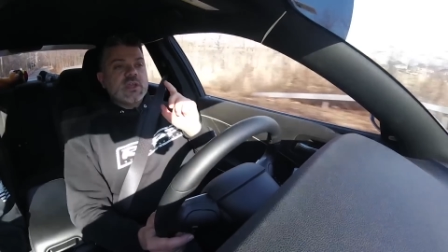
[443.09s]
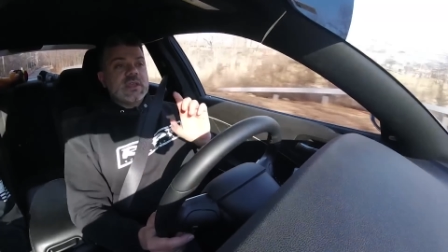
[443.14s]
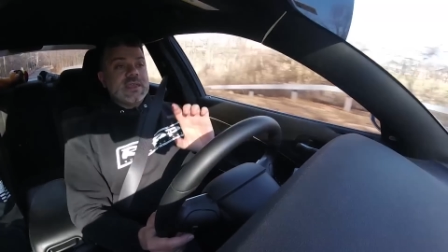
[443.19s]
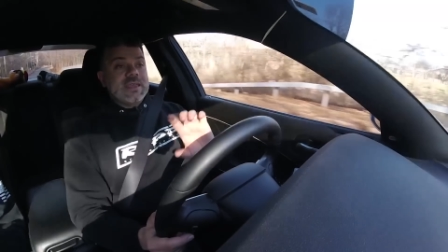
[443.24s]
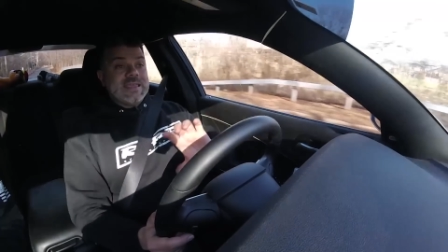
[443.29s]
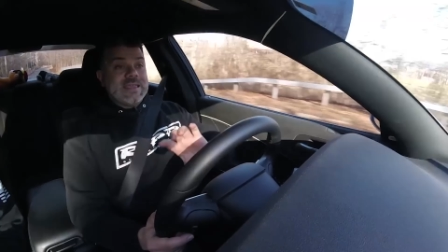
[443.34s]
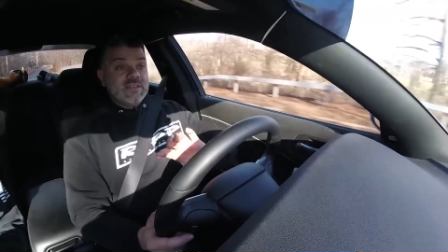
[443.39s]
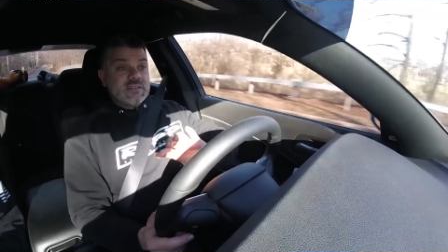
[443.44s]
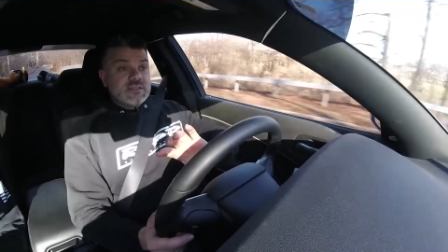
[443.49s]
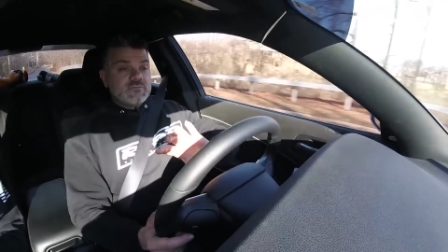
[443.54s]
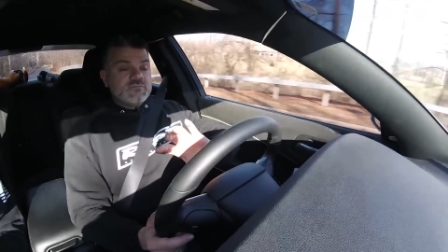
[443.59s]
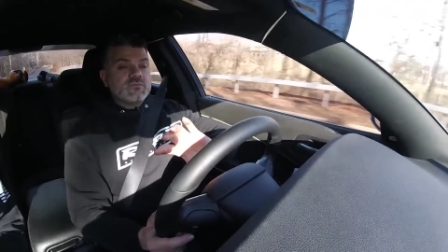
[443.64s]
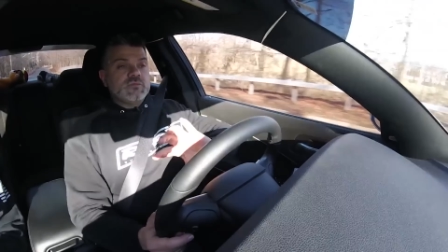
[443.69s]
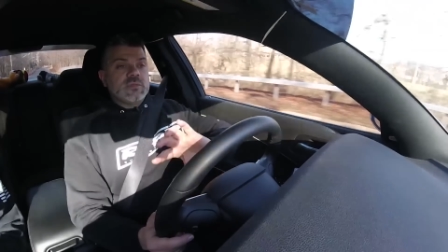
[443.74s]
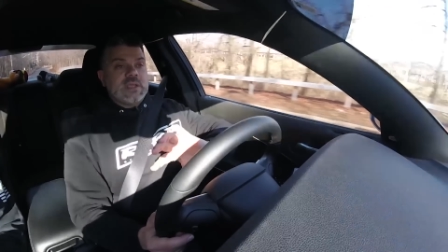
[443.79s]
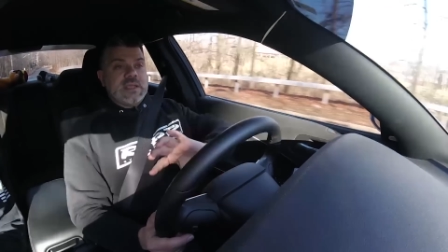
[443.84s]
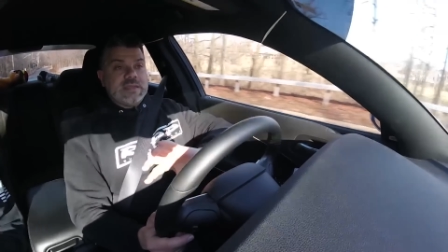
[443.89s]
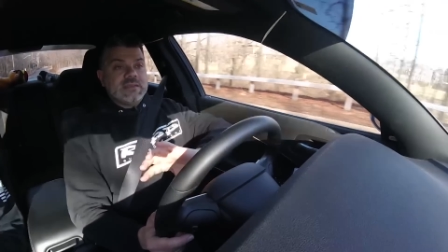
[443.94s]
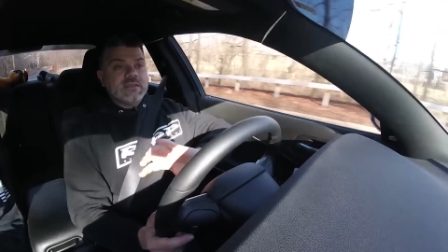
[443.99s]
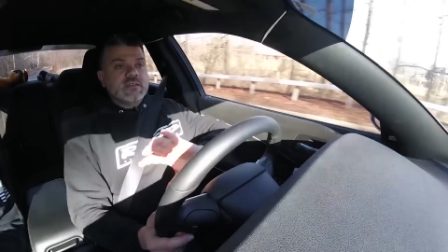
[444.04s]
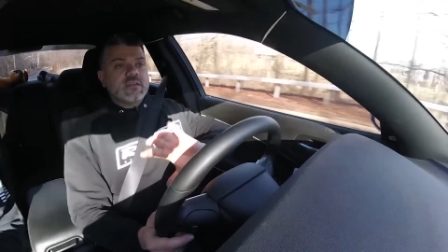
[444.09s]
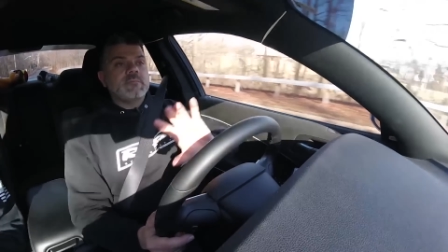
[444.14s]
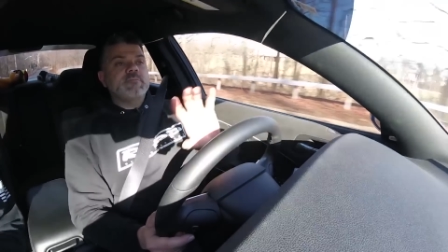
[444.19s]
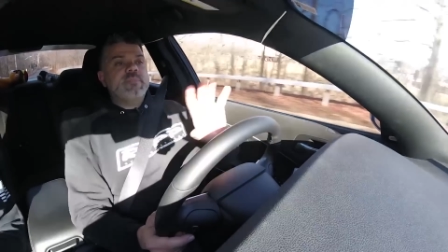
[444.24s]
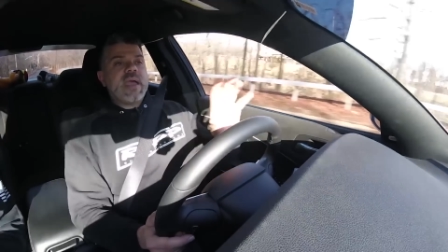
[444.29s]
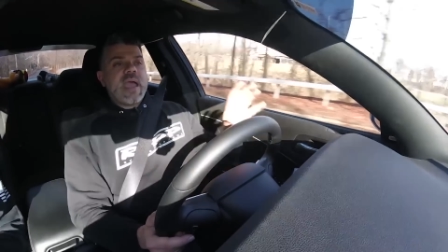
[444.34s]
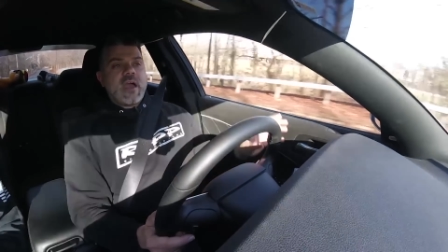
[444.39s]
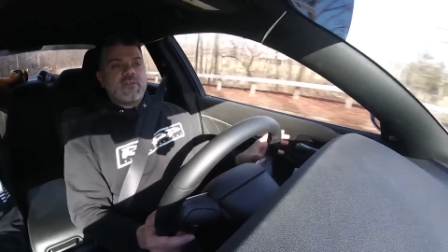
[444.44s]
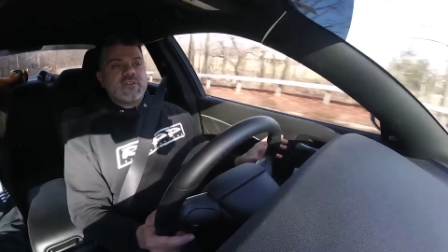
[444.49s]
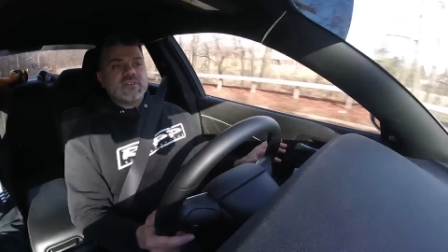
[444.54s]
in
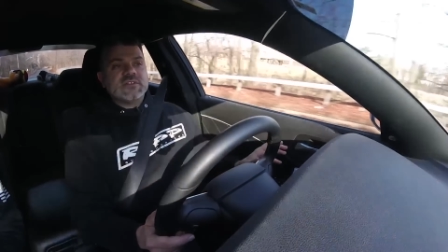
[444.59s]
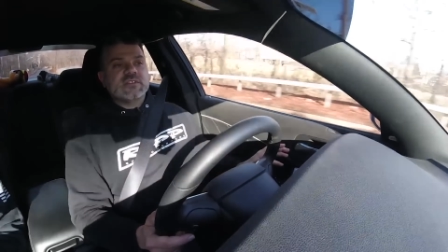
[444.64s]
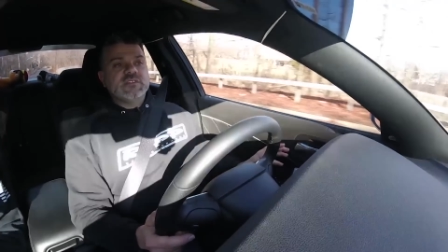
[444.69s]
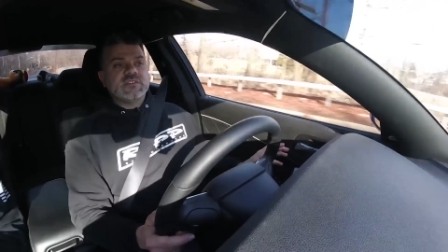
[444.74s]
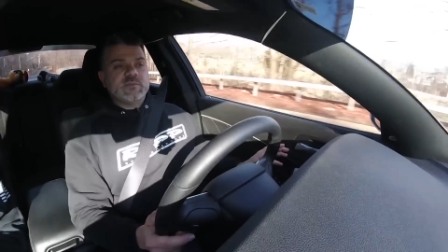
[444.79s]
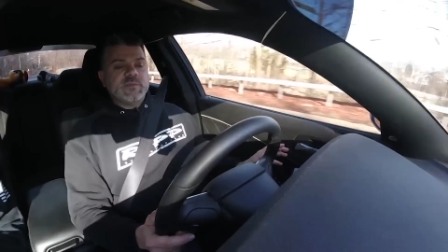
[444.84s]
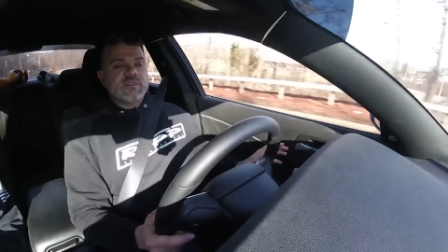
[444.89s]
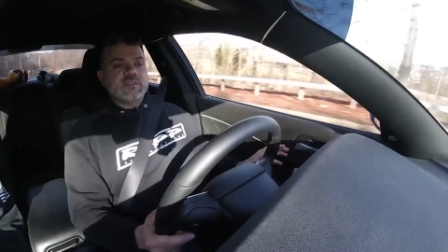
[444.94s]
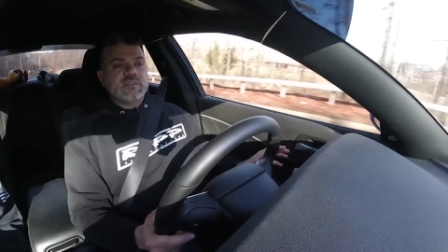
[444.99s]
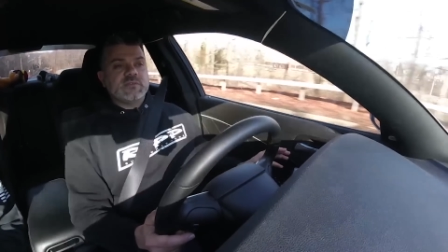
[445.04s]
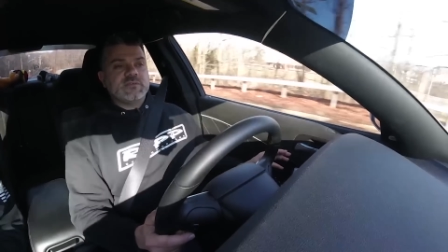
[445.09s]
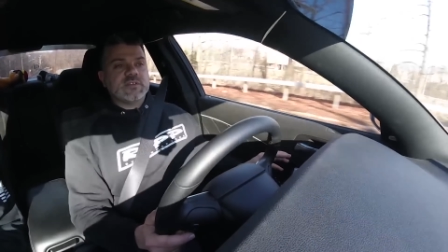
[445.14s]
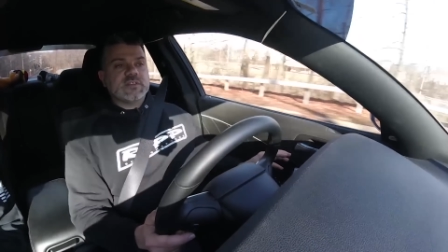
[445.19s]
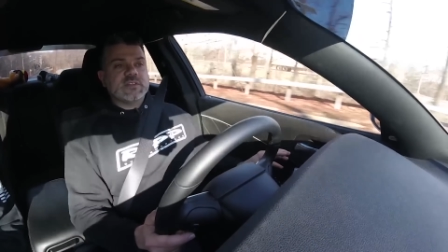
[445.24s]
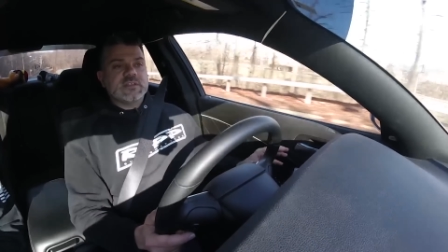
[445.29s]
comparison specifically